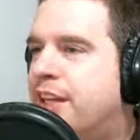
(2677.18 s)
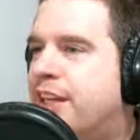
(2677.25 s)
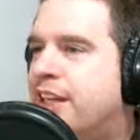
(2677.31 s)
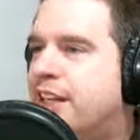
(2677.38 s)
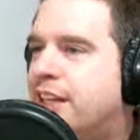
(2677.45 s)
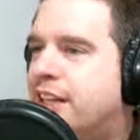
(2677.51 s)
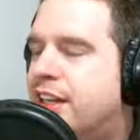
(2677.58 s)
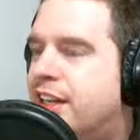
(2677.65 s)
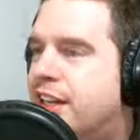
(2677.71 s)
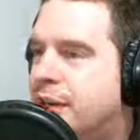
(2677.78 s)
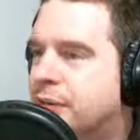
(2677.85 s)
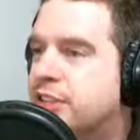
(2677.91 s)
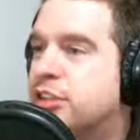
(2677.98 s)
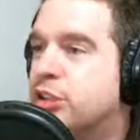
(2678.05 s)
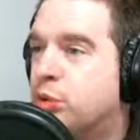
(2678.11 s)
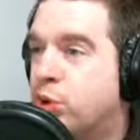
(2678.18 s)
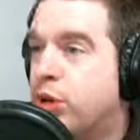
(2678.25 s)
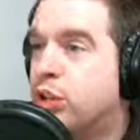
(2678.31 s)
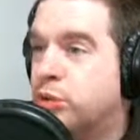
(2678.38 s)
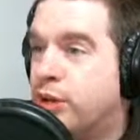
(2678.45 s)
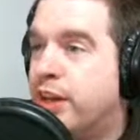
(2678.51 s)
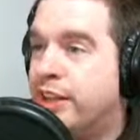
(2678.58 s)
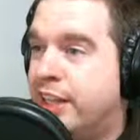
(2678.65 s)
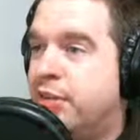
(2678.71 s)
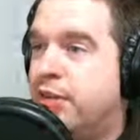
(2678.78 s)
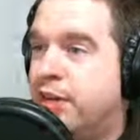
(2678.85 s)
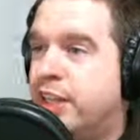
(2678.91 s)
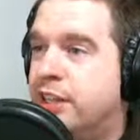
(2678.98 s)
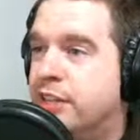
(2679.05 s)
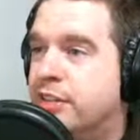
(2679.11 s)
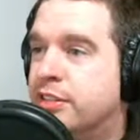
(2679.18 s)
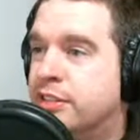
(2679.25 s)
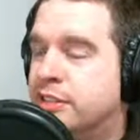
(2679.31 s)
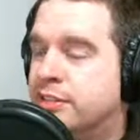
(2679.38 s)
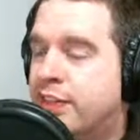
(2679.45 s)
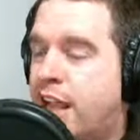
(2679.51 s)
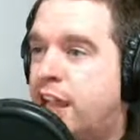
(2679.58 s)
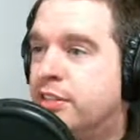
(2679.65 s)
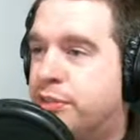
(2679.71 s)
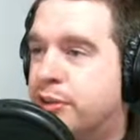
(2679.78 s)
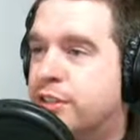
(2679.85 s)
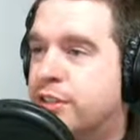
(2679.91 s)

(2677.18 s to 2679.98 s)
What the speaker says: many, it was the Worlds, right? They were in California.